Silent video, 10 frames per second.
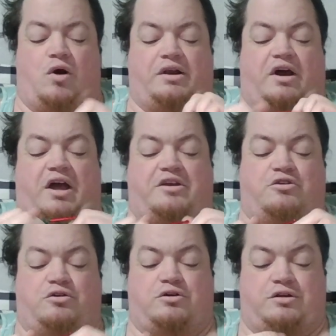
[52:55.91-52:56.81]
what
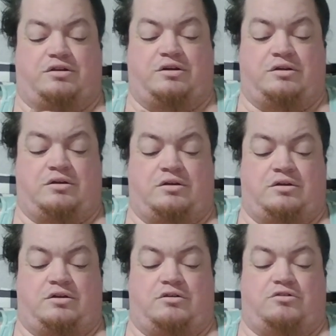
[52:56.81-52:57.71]
I could
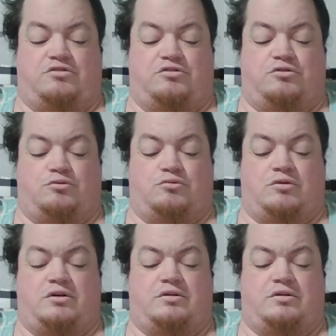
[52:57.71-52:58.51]
do.